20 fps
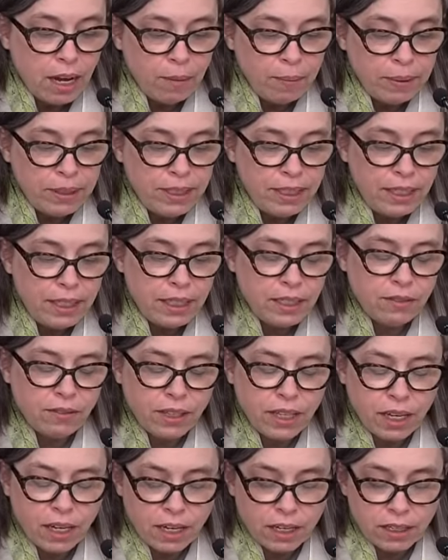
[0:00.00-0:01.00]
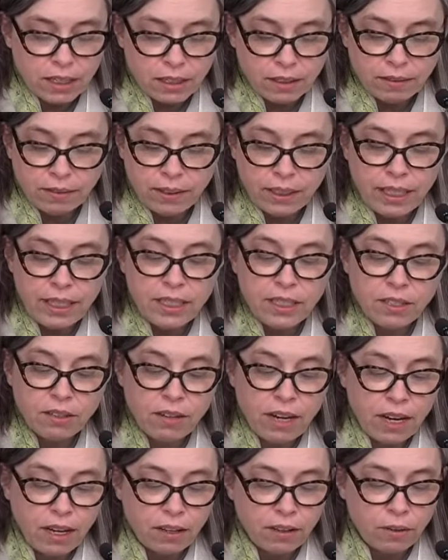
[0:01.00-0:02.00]
To help us in this regard,
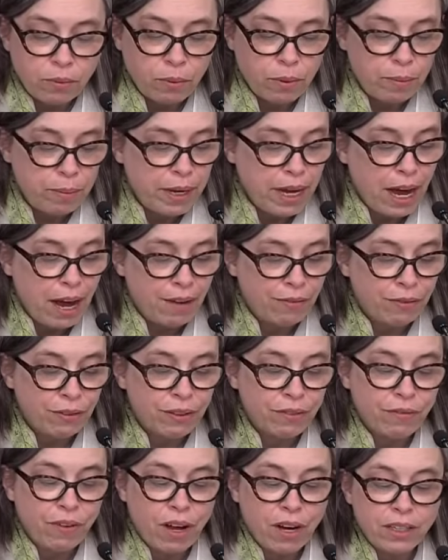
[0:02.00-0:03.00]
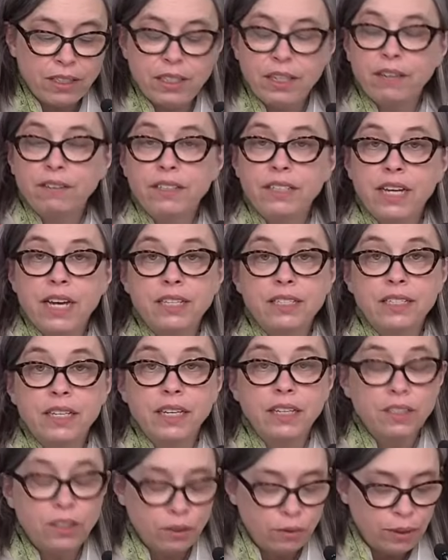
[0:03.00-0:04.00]
Eastern Health will be offering voluntary
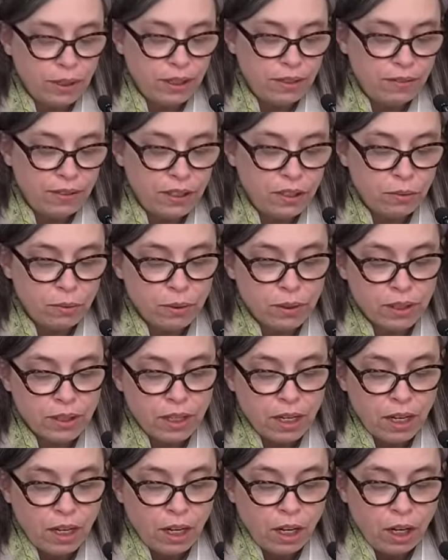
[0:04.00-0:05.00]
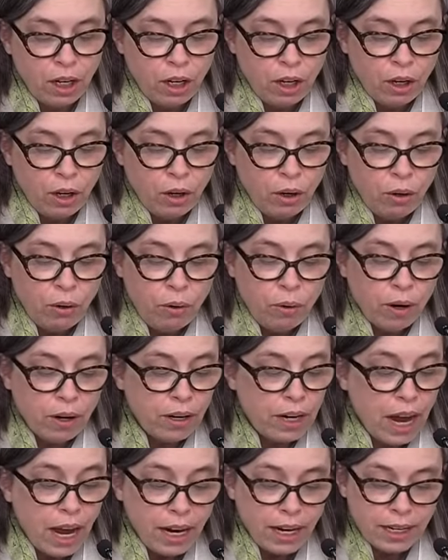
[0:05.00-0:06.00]
testing to individuals who
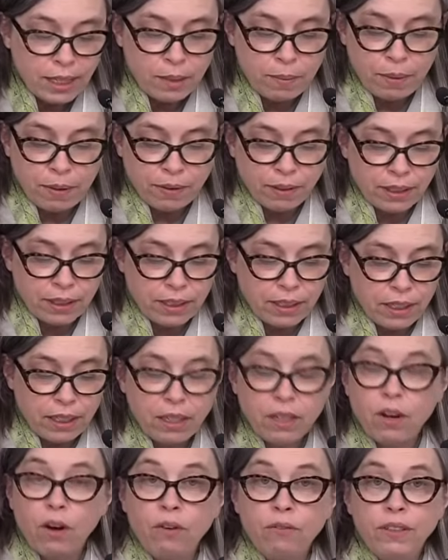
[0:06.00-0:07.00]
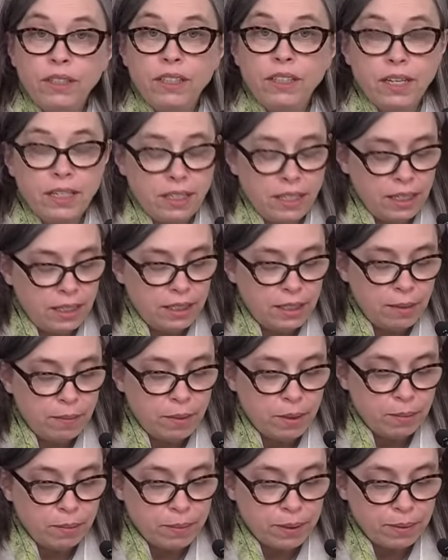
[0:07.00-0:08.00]
are not experiencing COVID-19
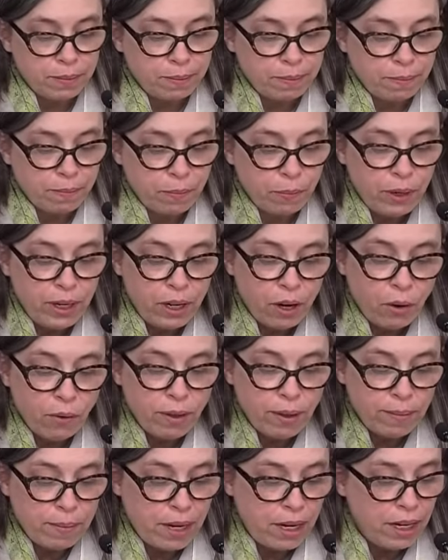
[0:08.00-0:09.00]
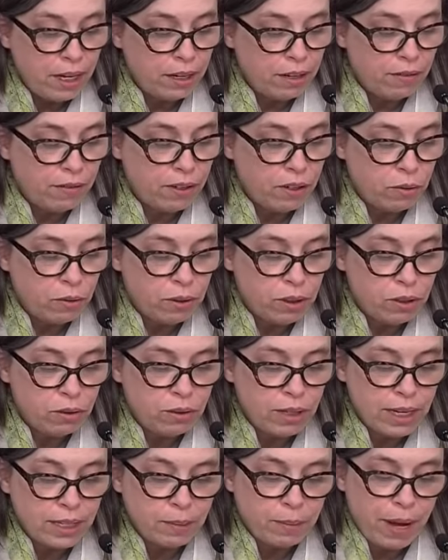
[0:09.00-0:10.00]
symptoms. We know that many individuals
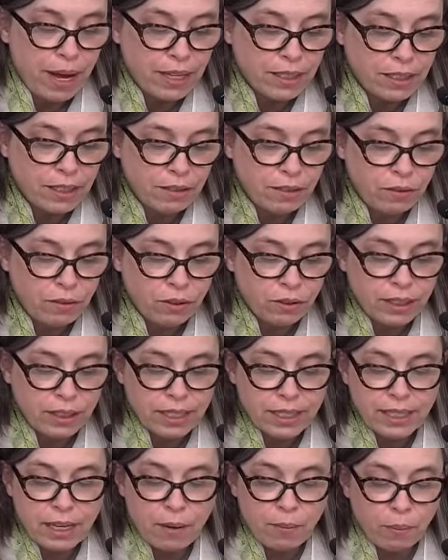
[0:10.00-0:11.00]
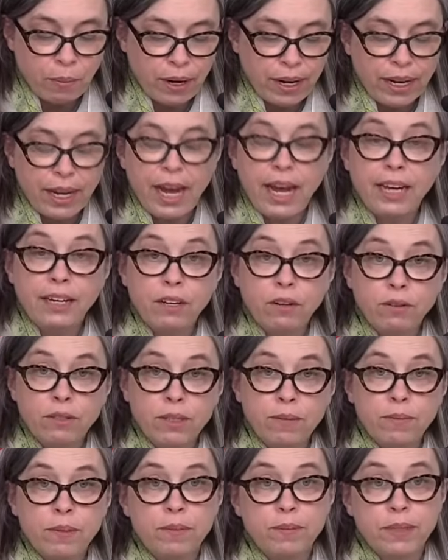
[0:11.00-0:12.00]
who test positive during this outbreak had no
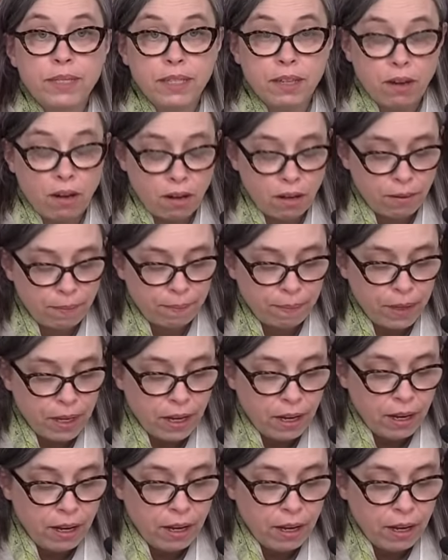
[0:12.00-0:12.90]
symptoms at all.